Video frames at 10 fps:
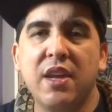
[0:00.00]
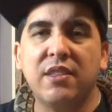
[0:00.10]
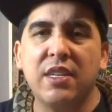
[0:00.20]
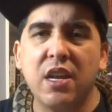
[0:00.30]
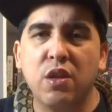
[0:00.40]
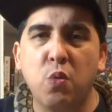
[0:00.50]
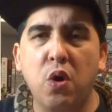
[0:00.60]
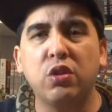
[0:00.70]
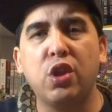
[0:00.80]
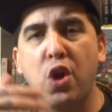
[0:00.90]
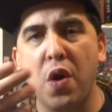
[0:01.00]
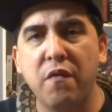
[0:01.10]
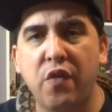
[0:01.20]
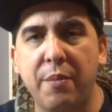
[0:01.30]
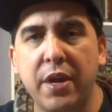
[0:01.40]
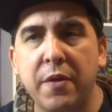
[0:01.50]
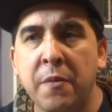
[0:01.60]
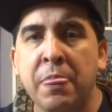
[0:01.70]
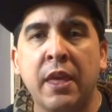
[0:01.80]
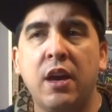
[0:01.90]
it's the end of the world. Learn from it.
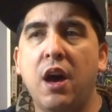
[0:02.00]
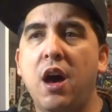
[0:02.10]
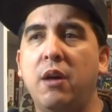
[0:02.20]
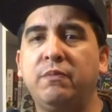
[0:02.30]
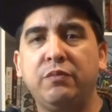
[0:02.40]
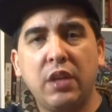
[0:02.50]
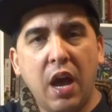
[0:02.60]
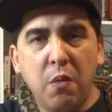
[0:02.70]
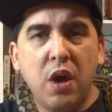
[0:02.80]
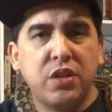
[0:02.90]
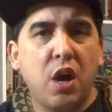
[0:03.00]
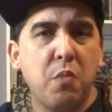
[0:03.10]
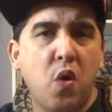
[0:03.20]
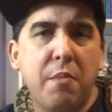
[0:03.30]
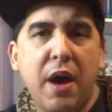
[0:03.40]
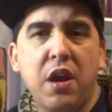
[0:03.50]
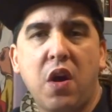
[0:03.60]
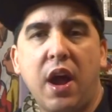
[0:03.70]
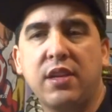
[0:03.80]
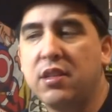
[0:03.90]
Um, I want to talk more about
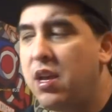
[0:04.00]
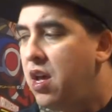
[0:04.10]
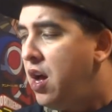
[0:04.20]
RIs.